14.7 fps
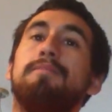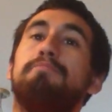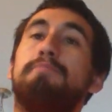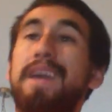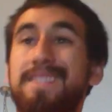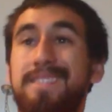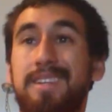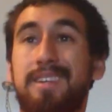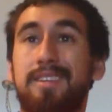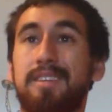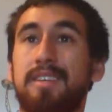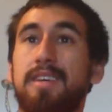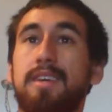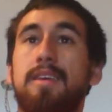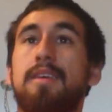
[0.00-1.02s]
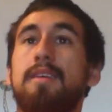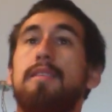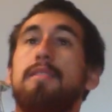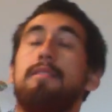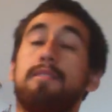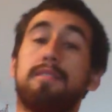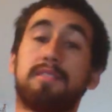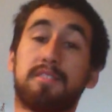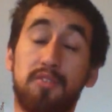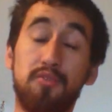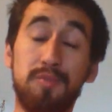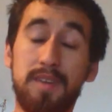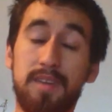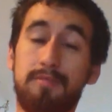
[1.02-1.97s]
basically,
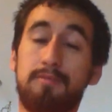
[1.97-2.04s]
to me,